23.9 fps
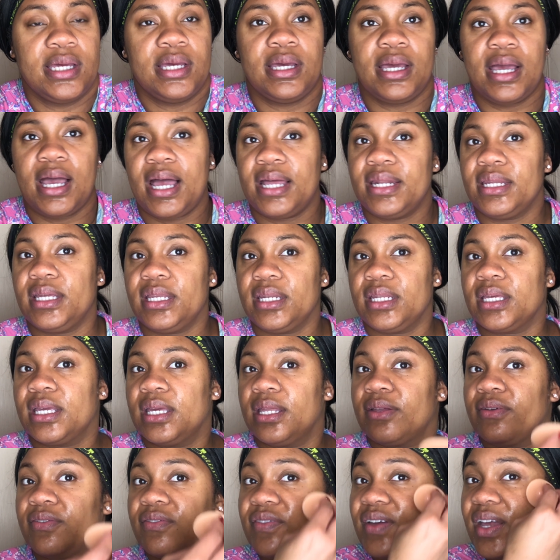I need to get
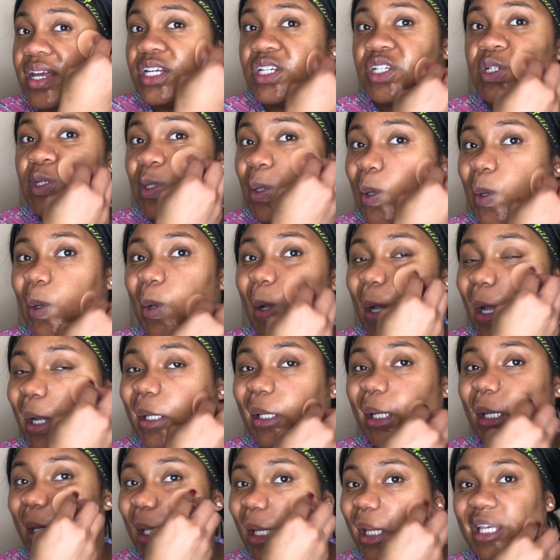a facial. I
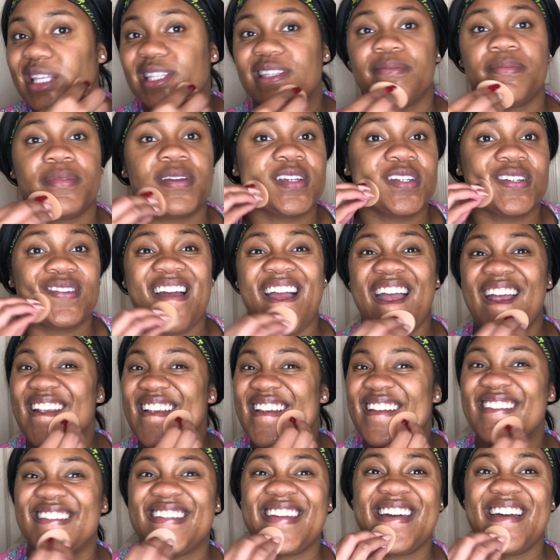need to get some
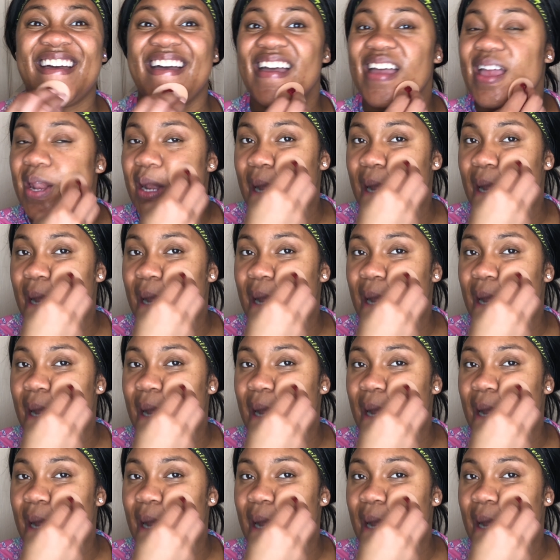extractions done.